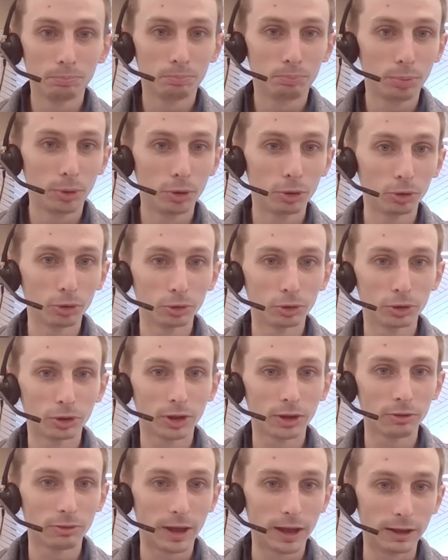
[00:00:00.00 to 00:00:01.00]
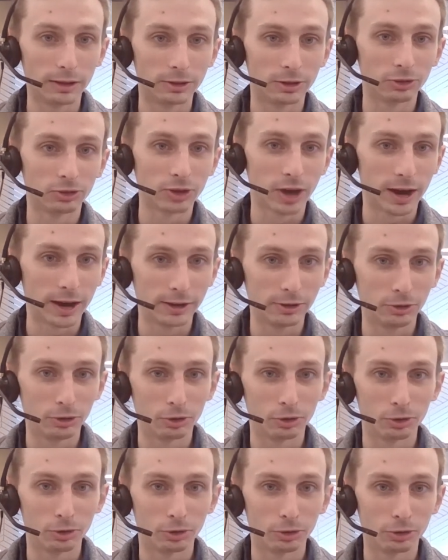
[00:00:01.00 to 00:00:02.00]
build and design
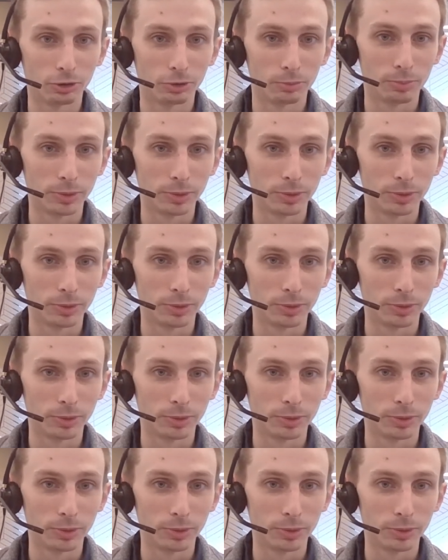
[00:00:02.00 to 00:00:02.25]
your